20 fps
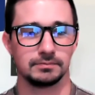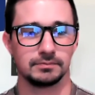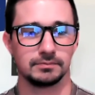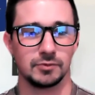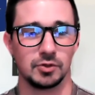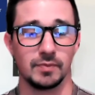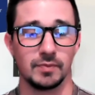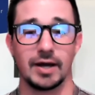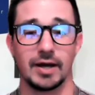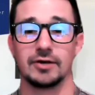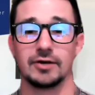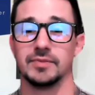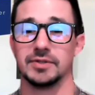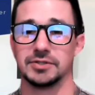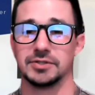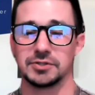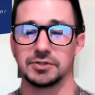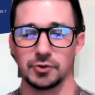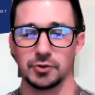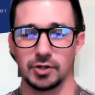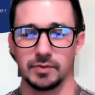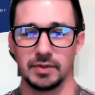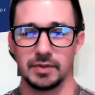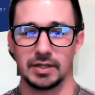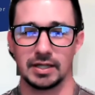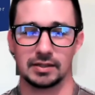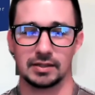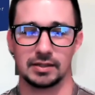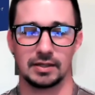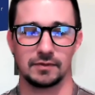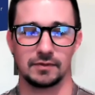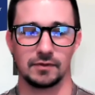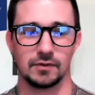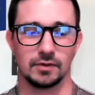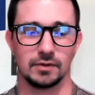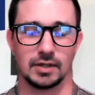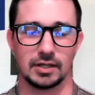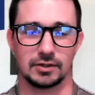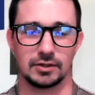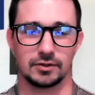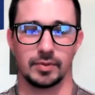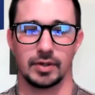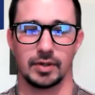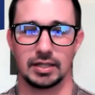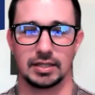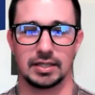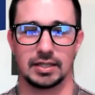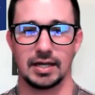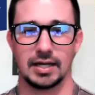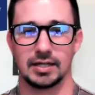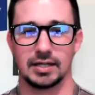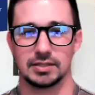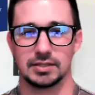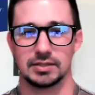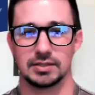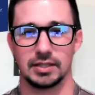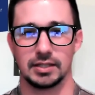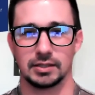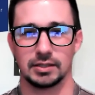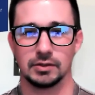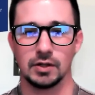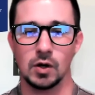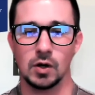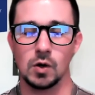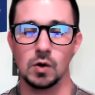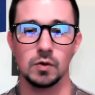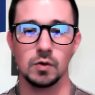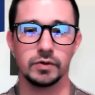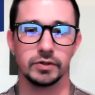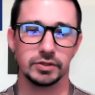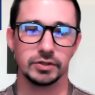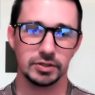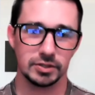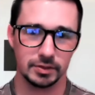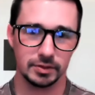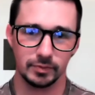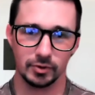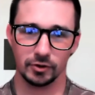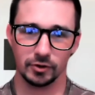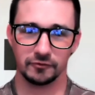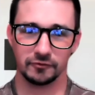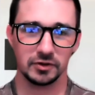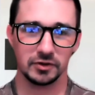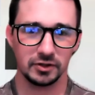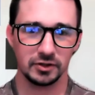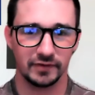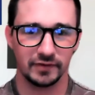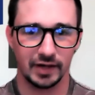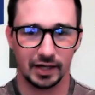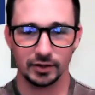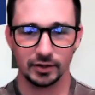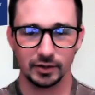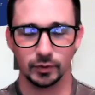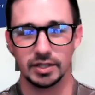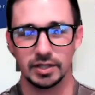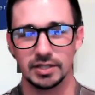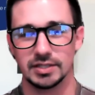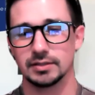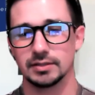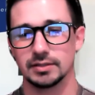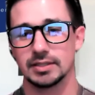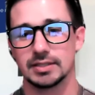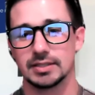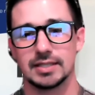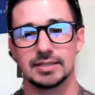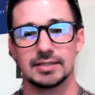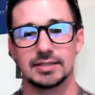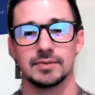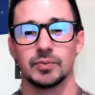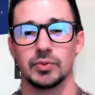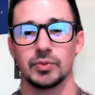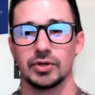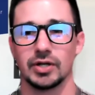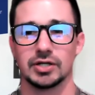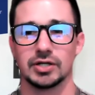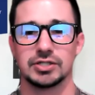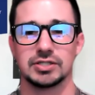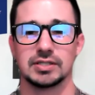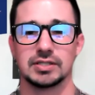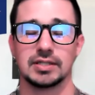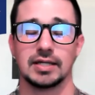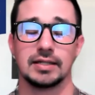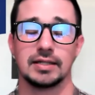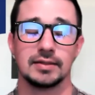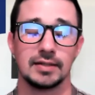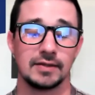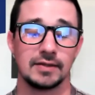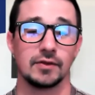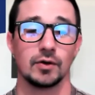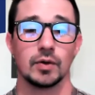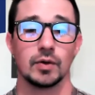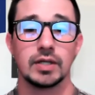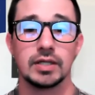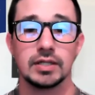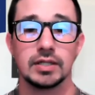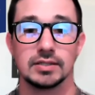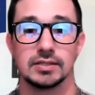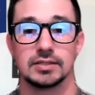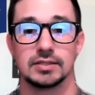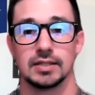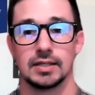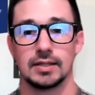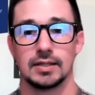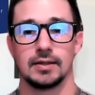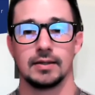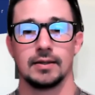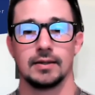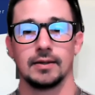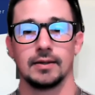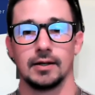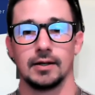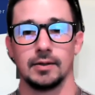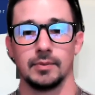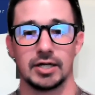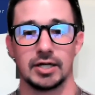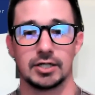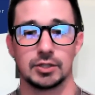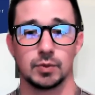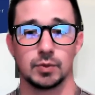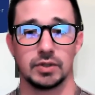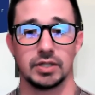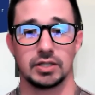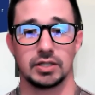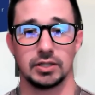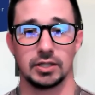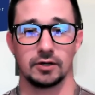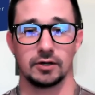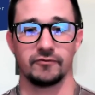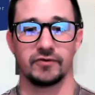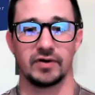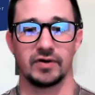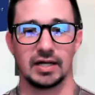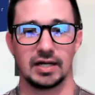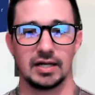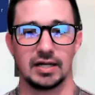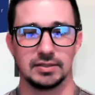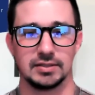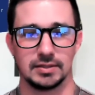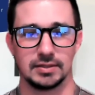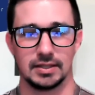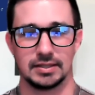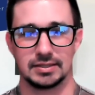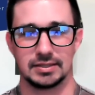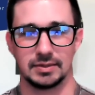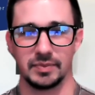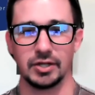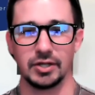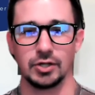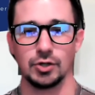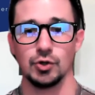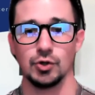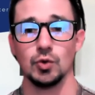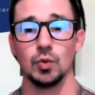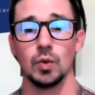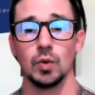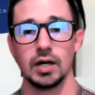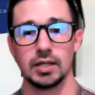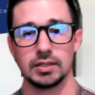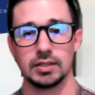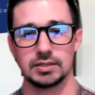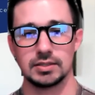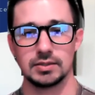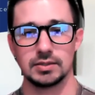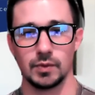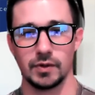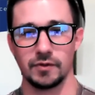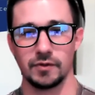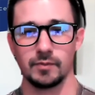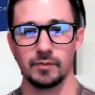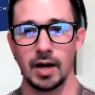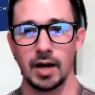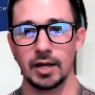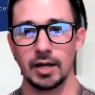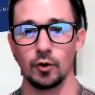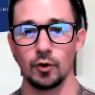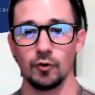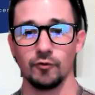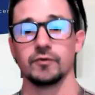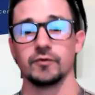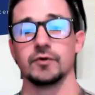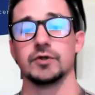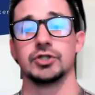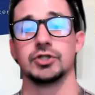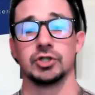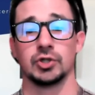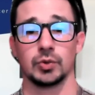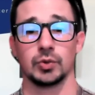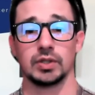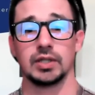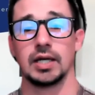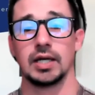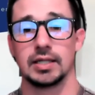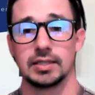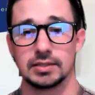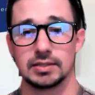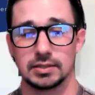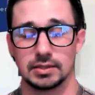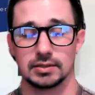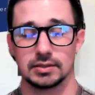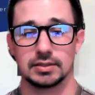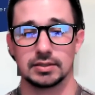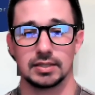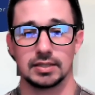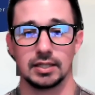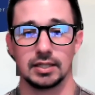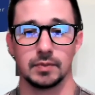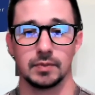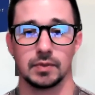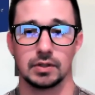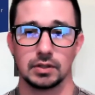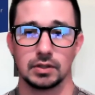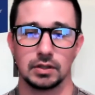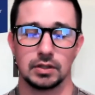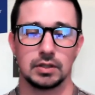you might have been screaming at the podcast saying, no, there's a perfectly valid reason to test in production, and there is. But I just wanted to clarify because it's a bit nuanced with my overgeneralized statement.